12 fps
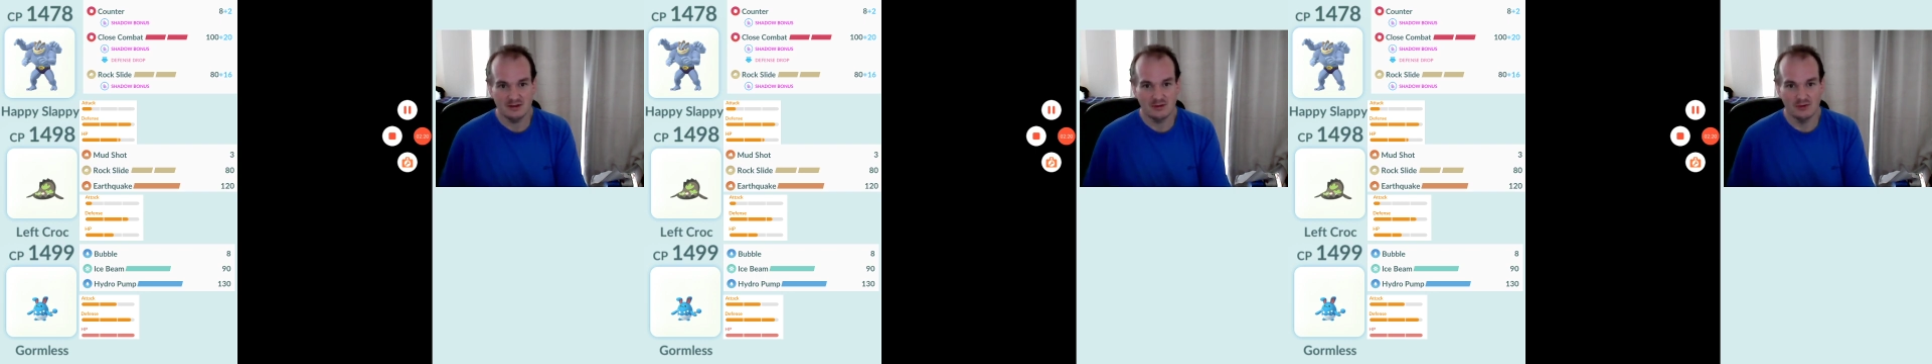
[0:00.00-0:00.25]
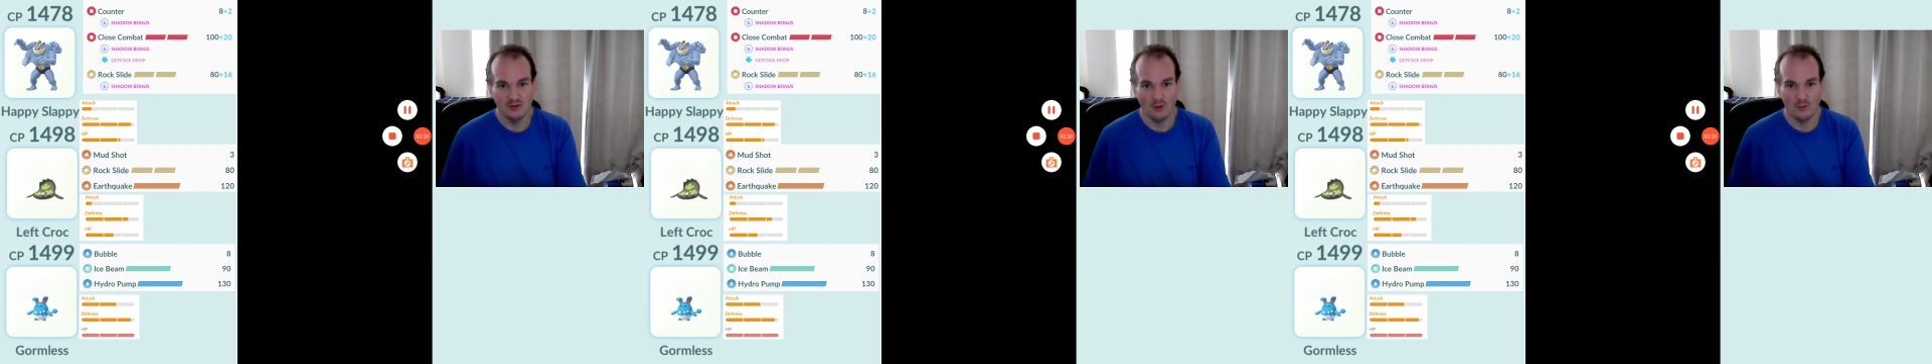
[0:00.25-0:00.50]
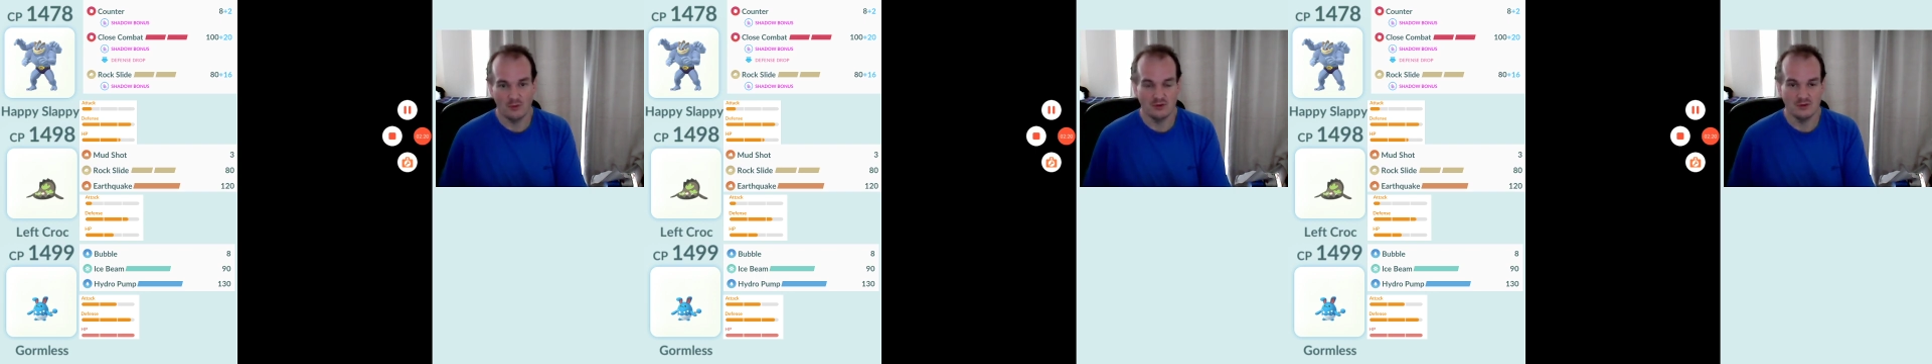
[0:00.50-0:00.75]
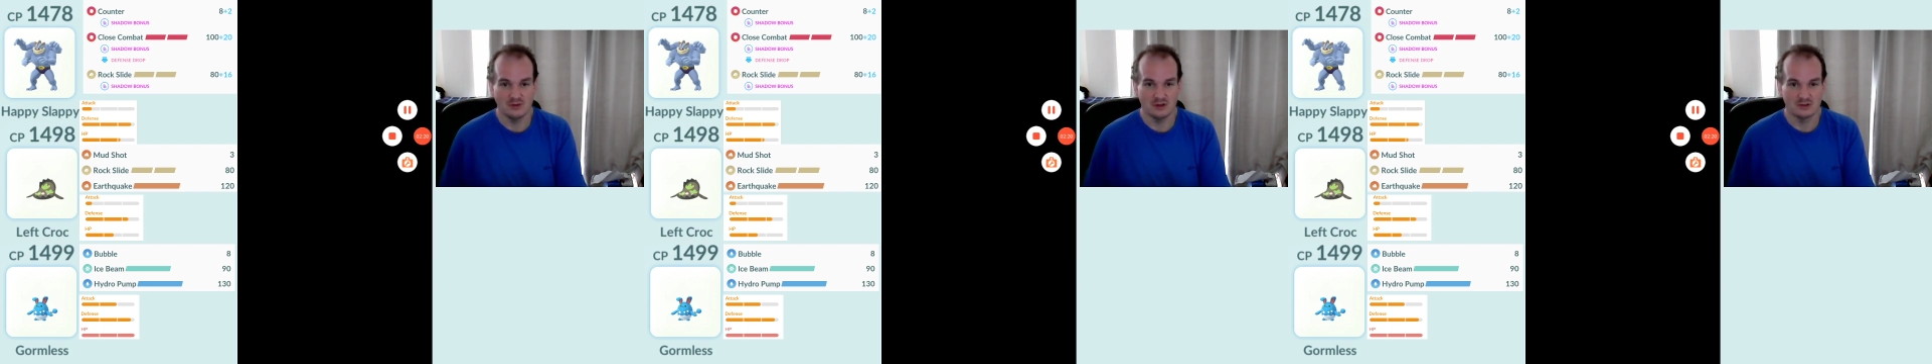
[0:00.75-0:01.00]
not with
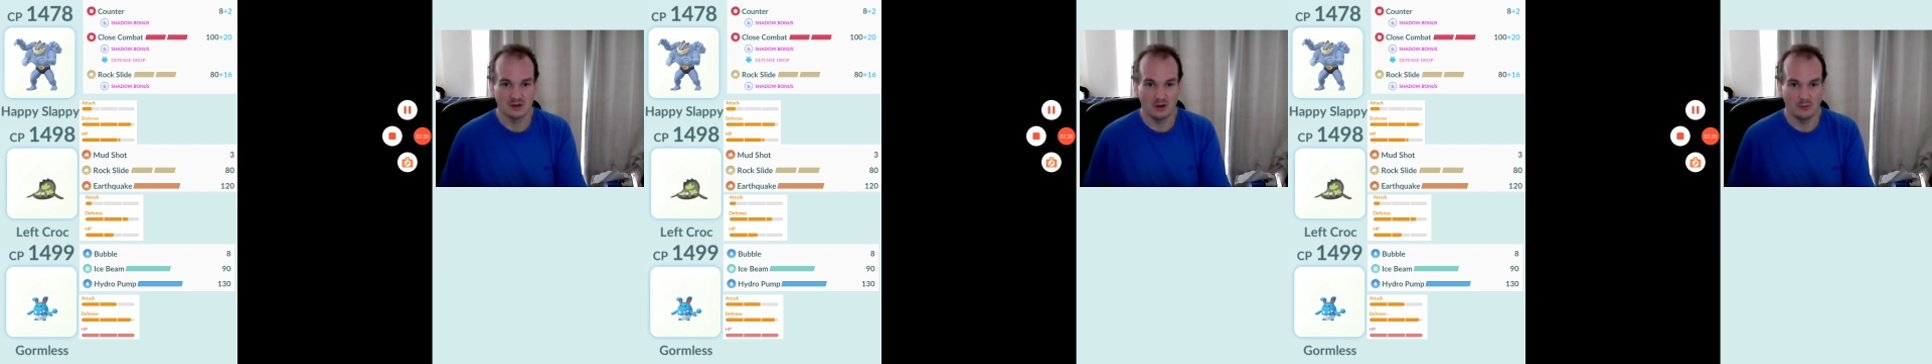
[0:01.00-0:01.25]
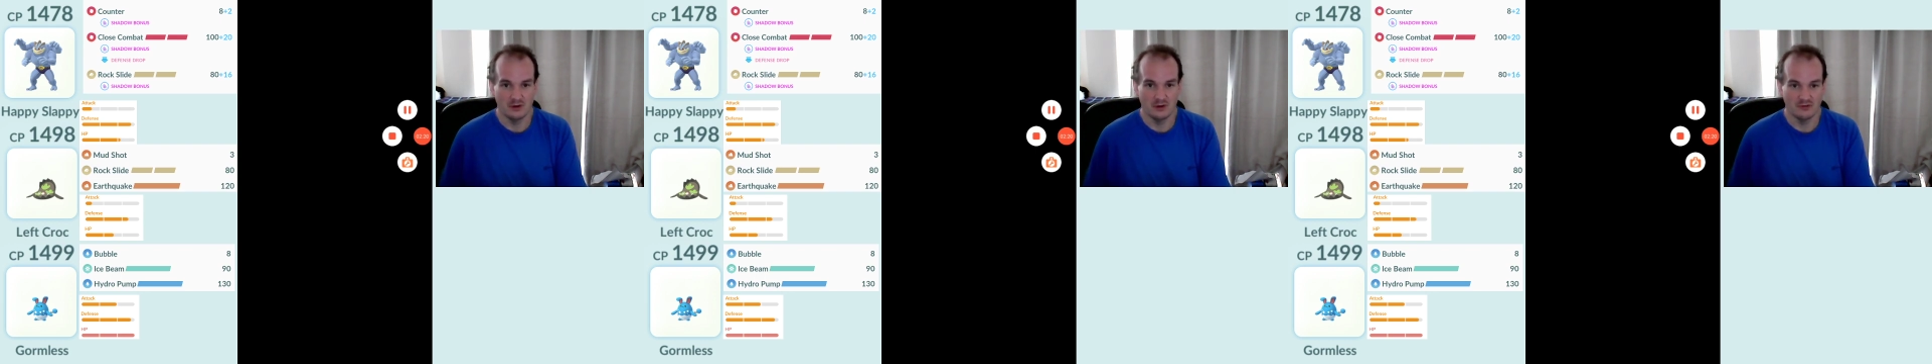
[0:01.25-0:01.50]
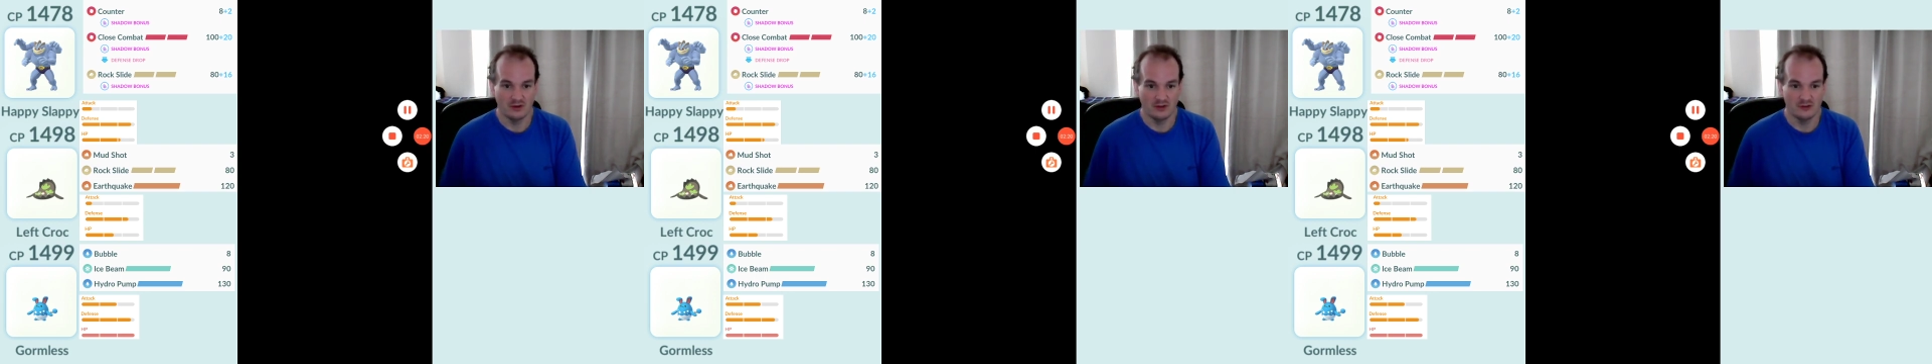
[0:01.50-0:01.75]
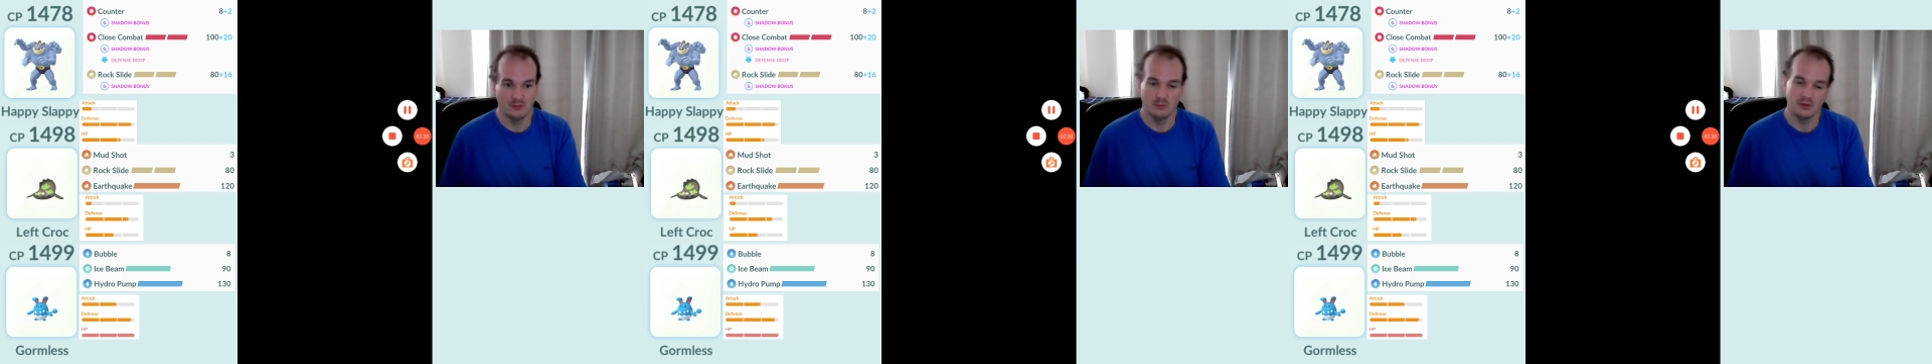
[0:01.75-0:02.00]
using Skarmory in the
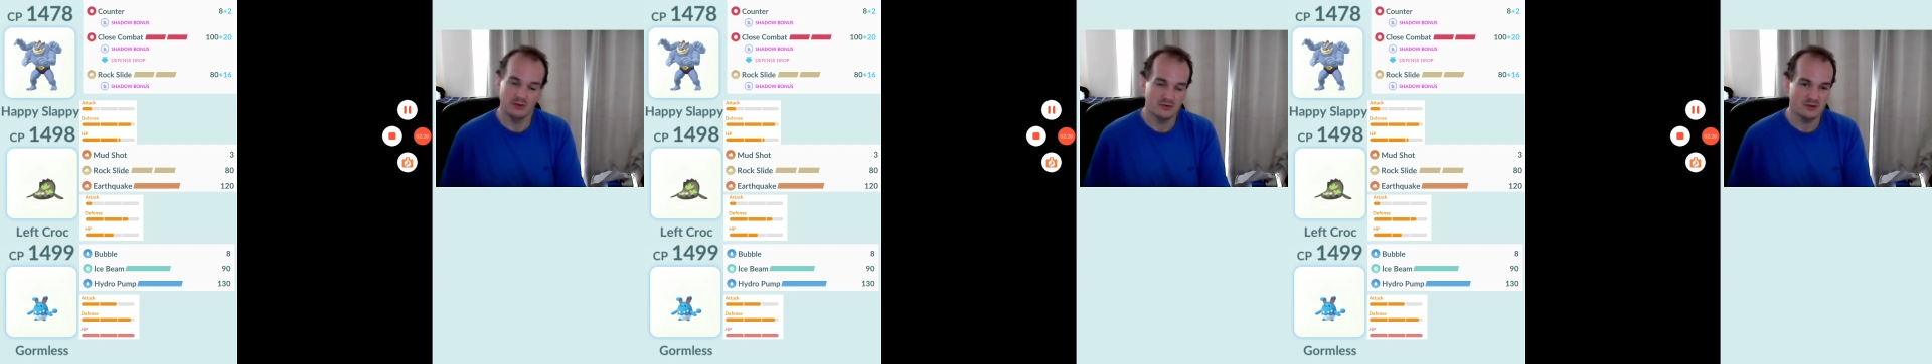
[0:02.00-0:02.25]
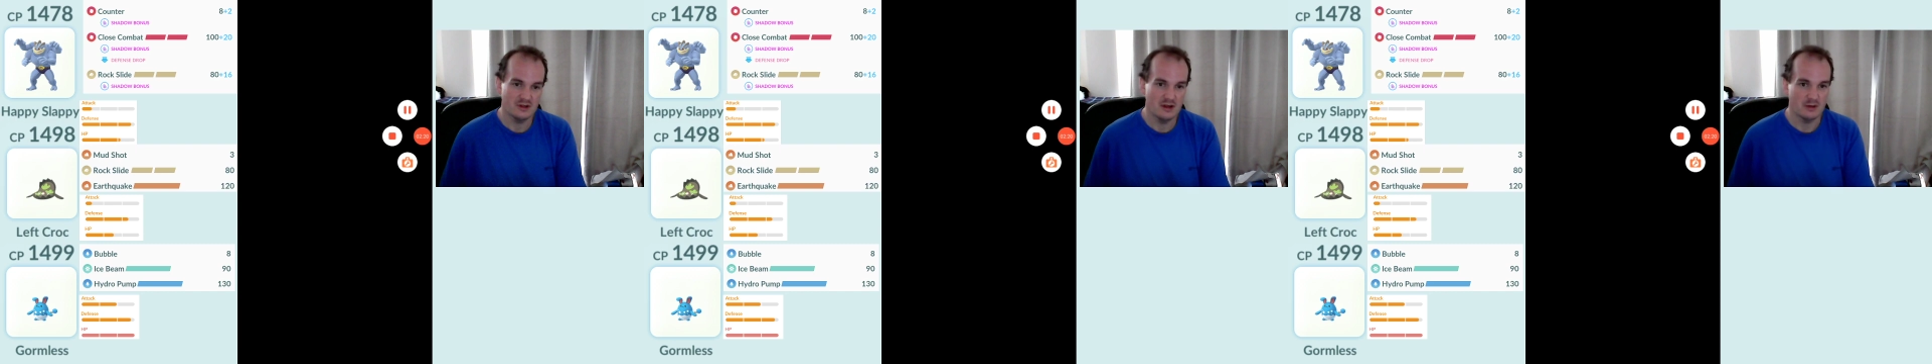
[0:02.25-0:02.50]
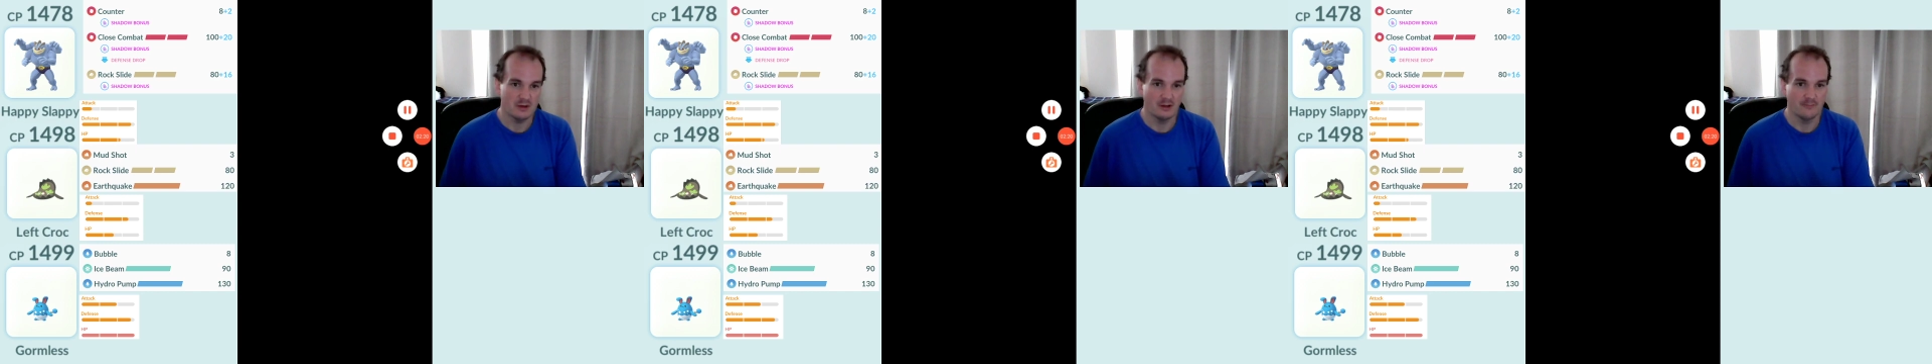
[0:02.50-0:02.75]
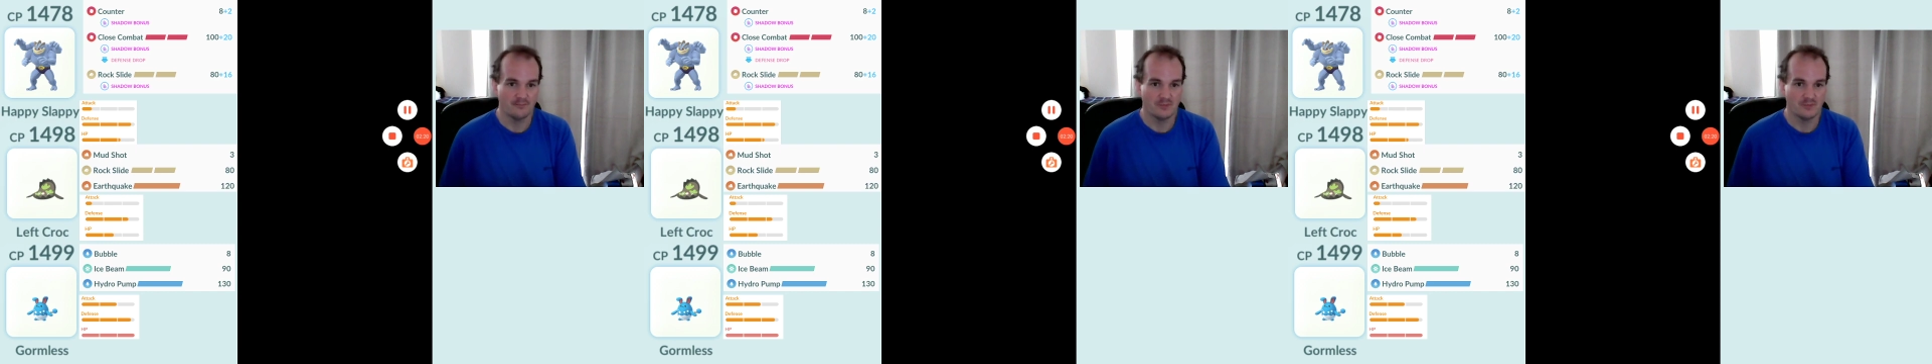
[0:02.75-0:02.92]
front, but there we go.